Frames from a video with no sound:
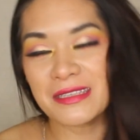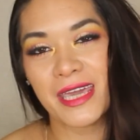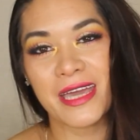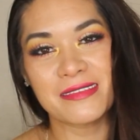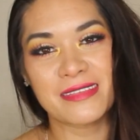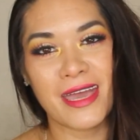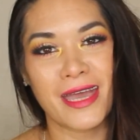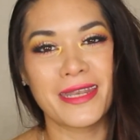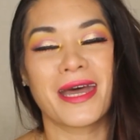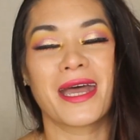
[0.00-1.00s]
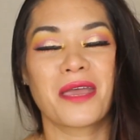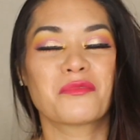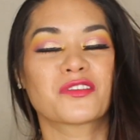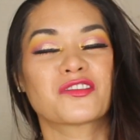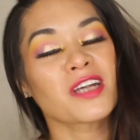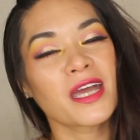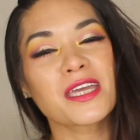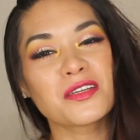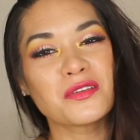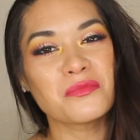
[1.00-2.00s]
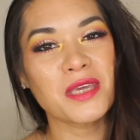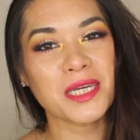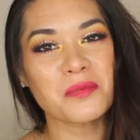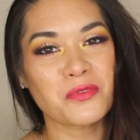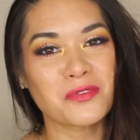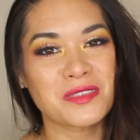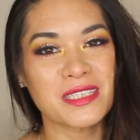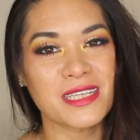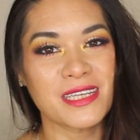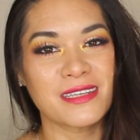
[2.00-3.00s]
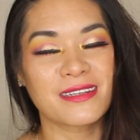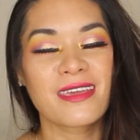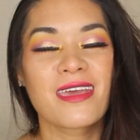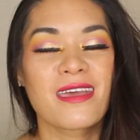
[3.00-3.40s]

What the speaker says: Like I said, I was trying a new makeup routine,